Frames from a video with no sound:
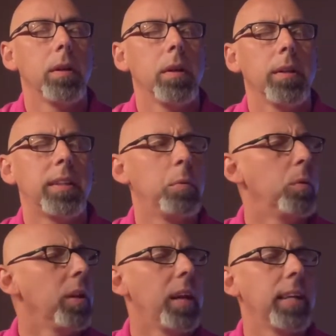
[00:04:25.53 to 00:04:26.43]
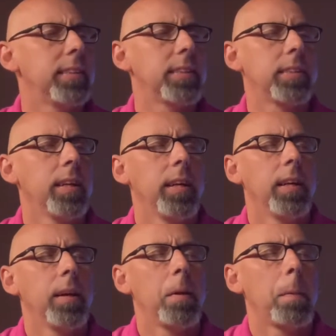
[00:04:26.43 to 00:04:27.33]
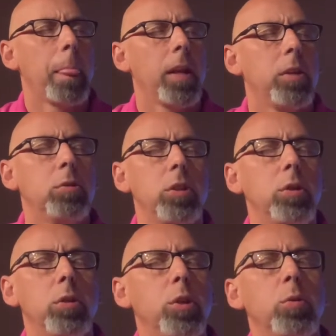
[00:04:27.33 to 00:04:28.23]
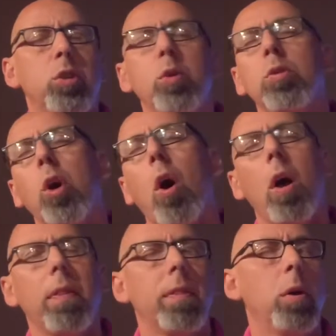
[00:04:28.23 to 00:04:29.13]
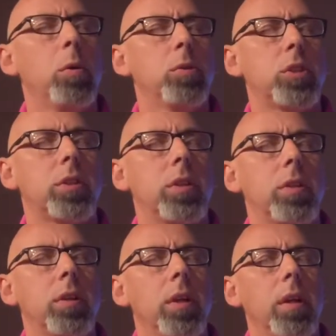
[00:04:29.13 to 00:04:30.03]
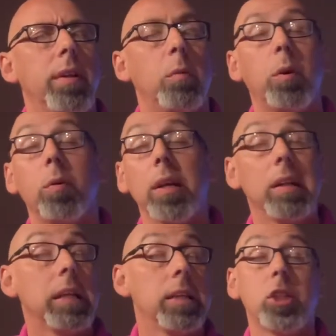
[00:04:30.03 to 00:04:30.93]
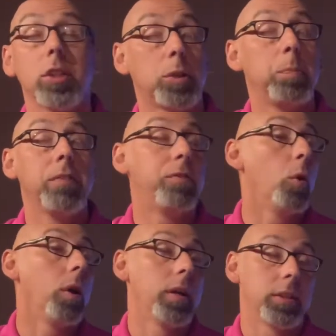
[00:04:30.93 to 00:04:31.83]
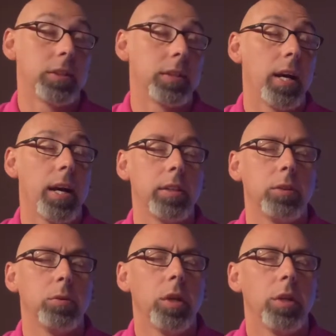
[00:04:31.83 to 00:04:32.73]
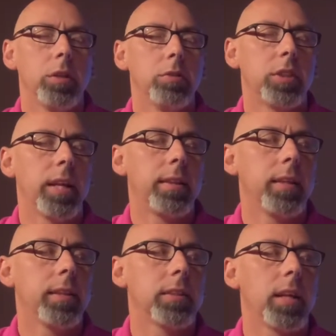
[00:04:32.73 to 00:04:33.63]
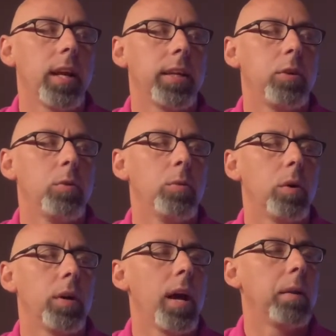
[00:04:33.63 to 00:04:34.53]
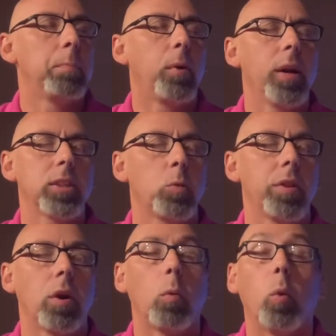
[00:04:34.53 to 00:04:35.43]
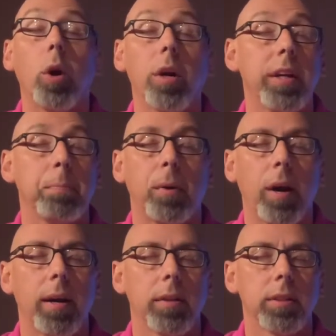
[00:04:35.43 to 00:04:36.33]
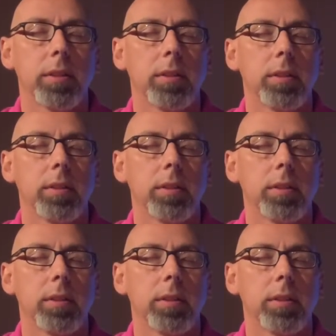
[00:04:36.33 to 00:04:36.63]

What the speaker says: that they would realize this. You taught those that were religious before us, God. You said things like you are not impressed with our wordy prayers,